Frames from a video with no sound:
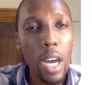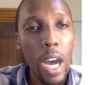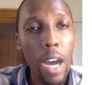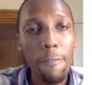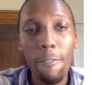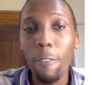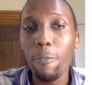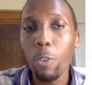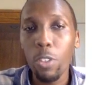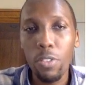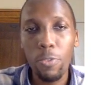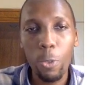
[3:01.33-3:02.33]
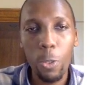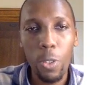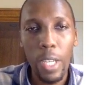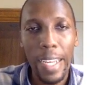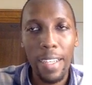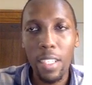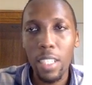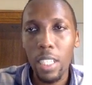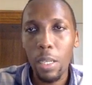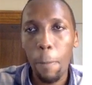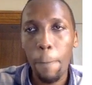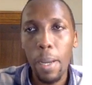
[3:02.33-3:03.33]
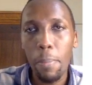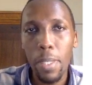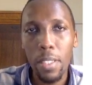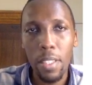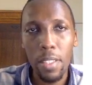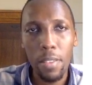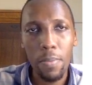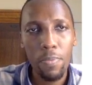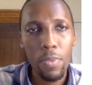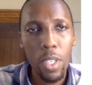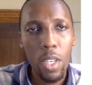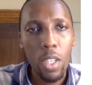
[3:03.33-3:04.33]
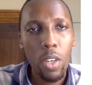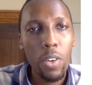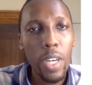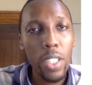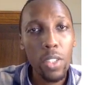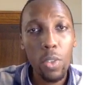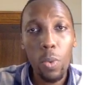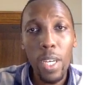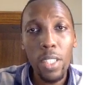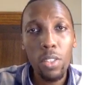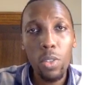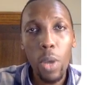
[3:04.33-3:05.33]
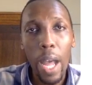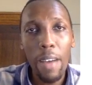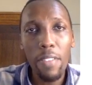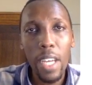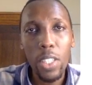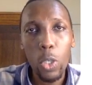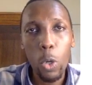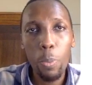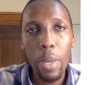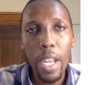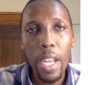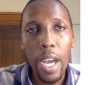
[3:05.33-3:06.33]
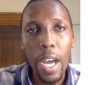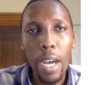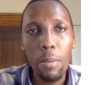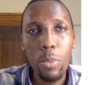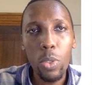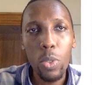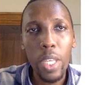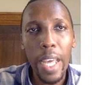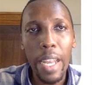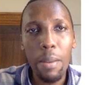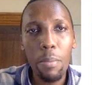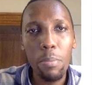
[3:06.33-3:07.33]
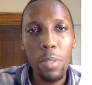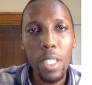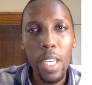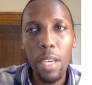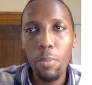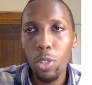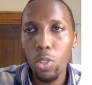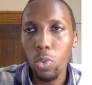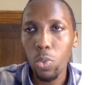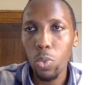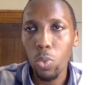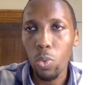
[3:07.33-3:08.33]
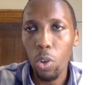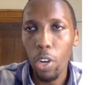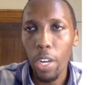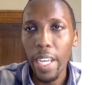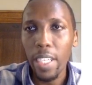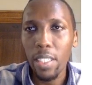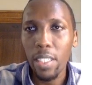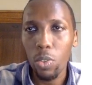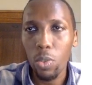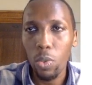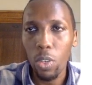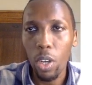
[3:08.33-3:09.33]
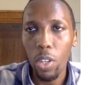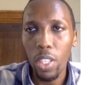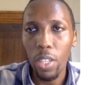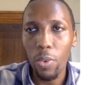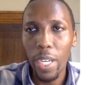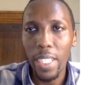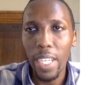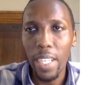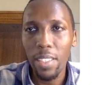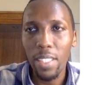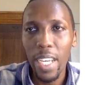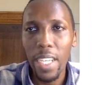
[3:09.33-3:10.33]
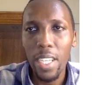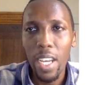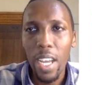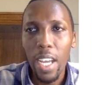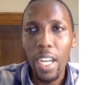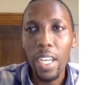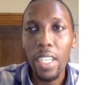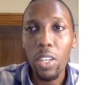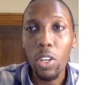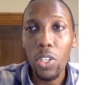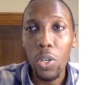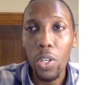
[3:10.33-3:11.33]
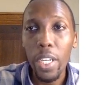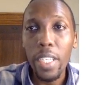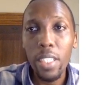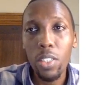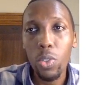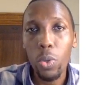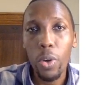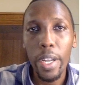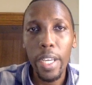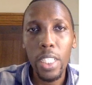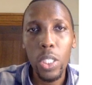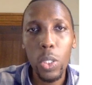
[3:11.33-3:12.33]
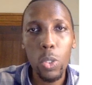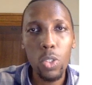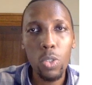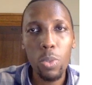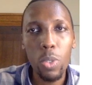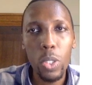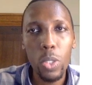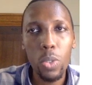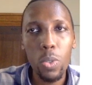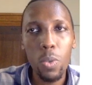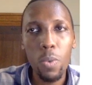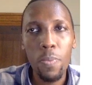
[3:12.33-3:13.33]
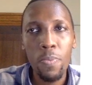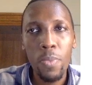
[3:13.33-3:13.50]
of course, for learning purposes. All right, so once you have that open, you can be able to connect. So on the right-hand side, click on Connect to connect your notebook to